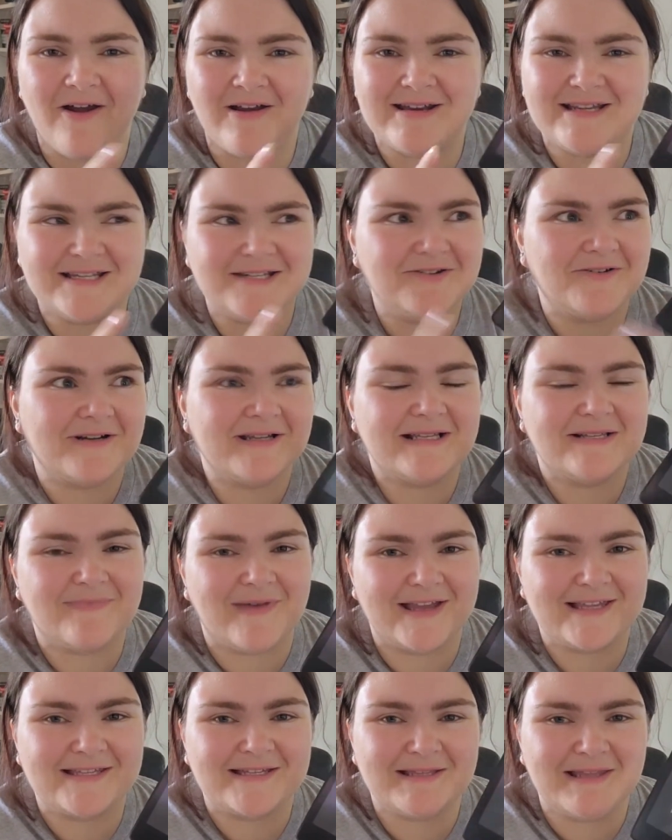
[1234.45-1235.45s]
I did not
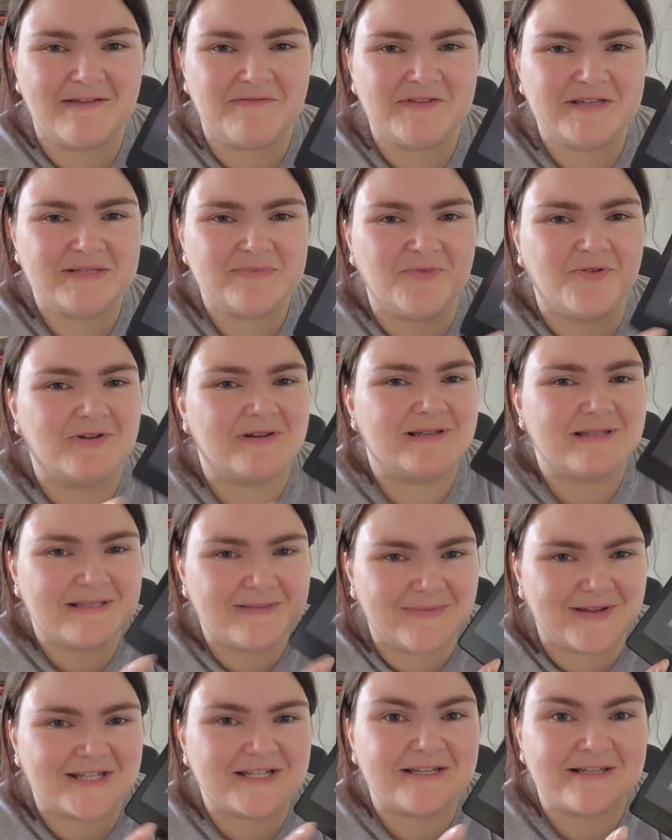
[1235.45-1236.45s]
expect to love this book
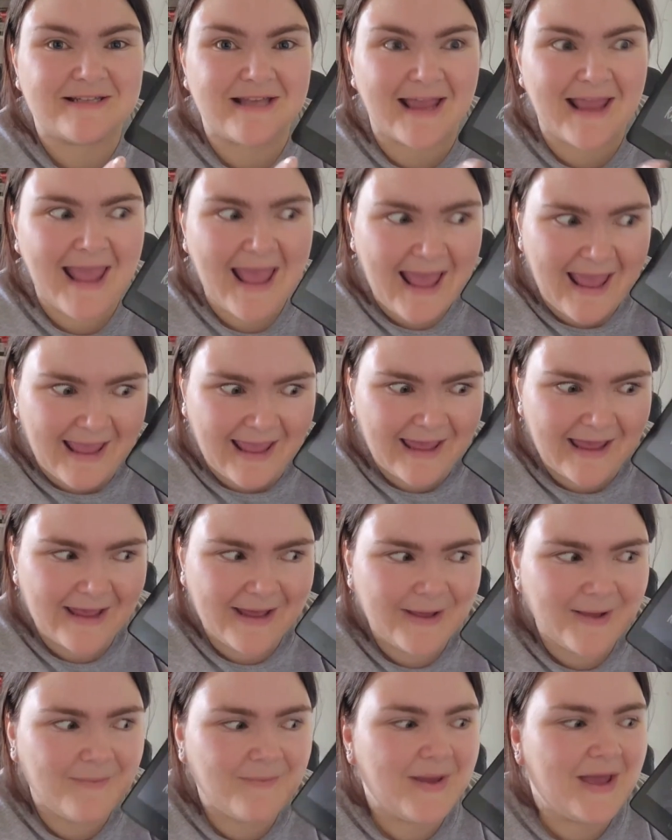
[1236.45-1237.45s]
as much as I
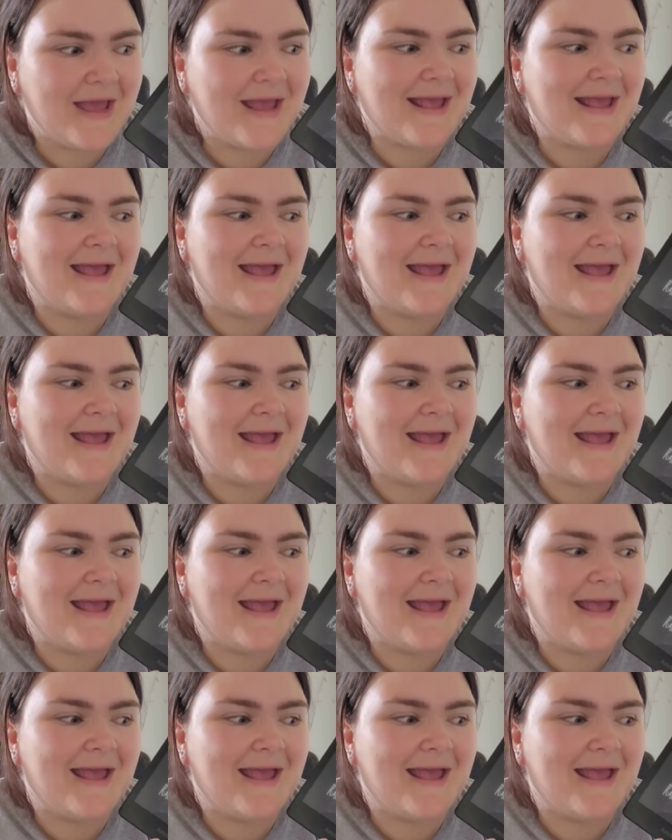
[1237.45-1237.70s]
am.